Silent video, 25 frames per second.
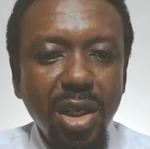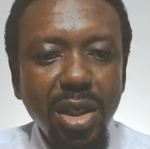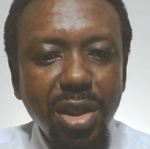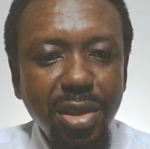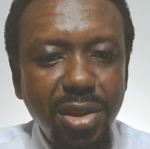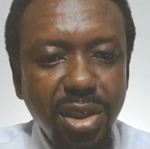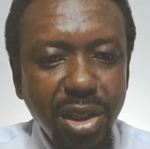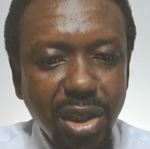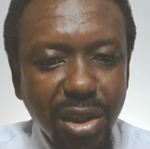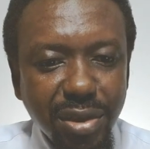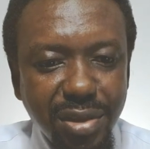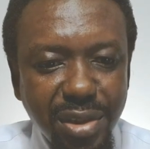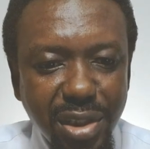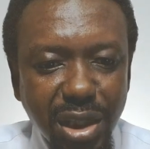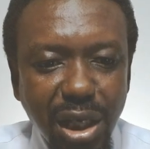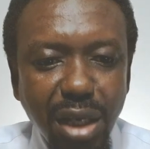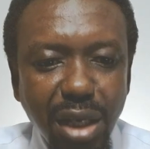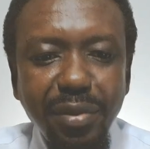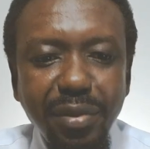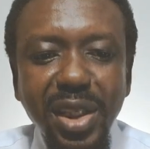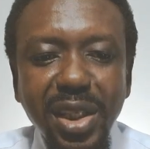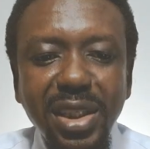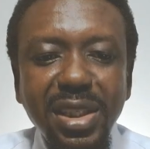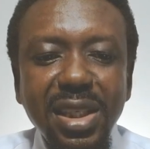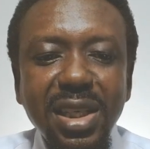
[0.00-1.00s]
The
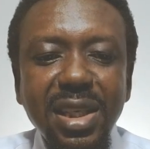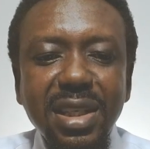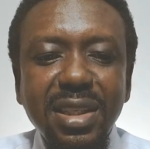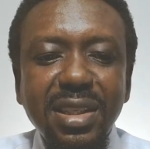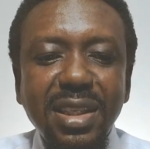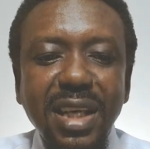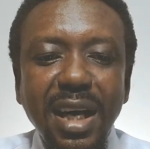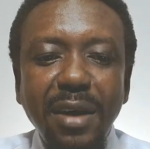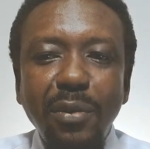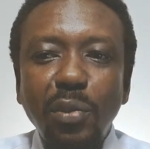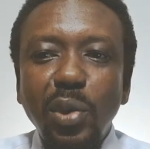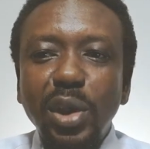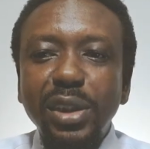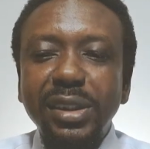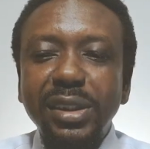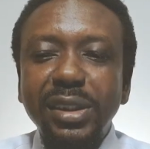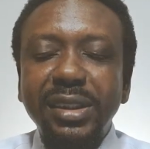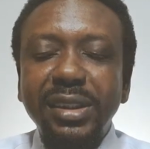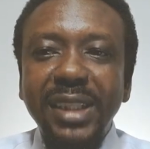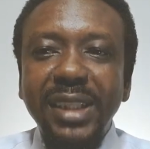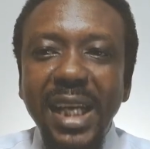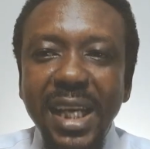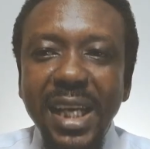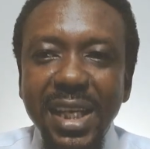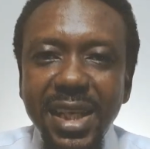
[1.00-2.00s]
authorities that was
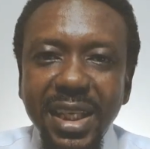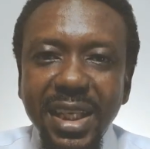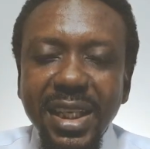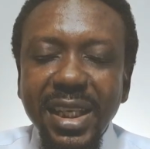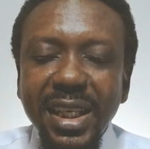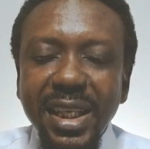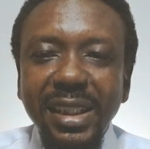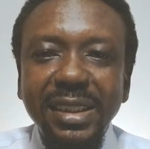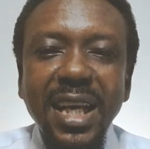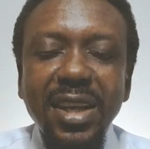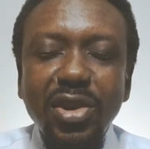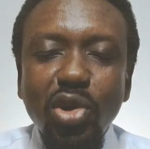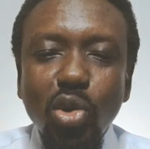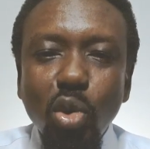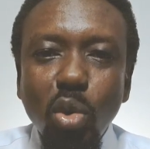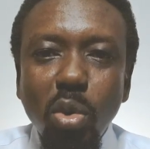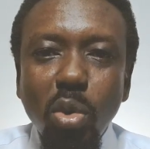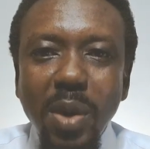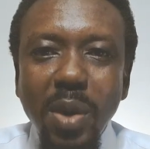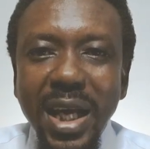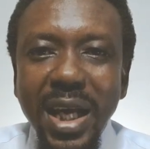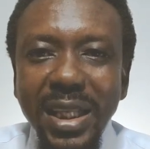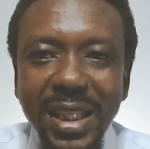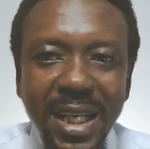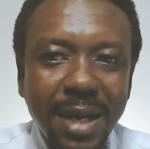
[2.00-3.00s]
dedicated
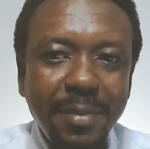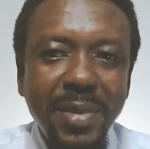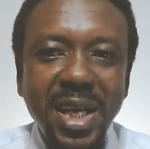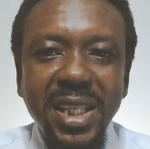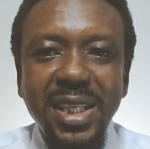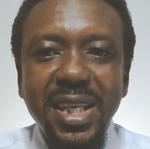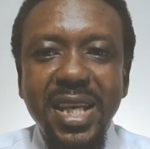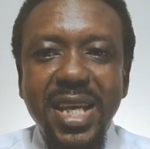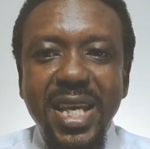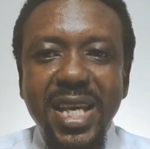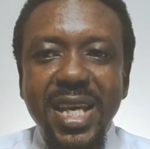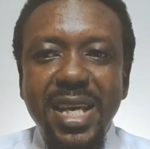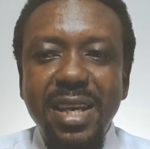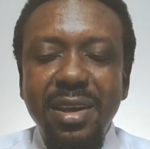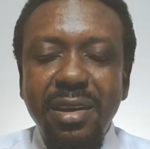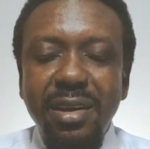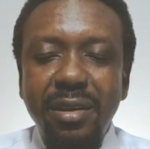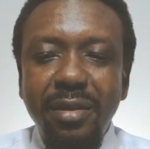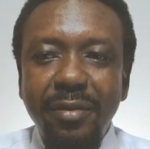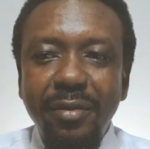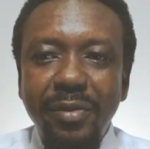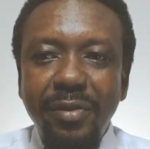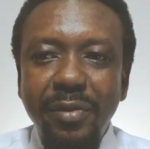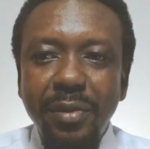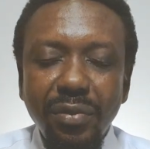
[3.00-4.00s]
to Adam and
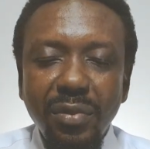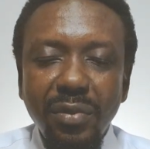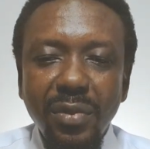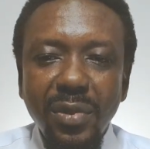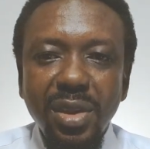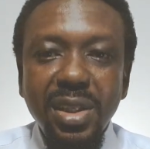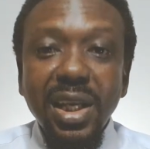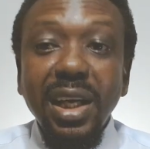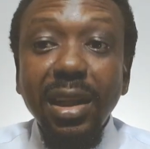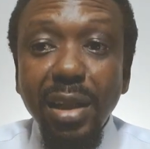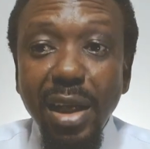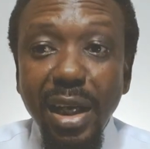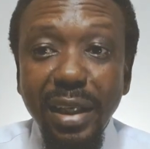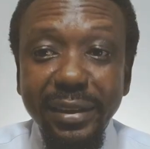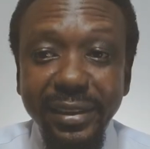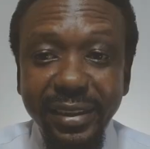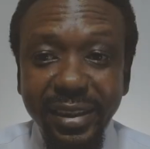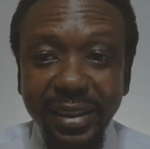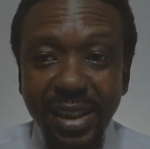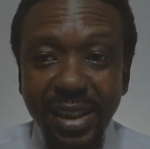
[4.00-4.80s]
Eve, they lost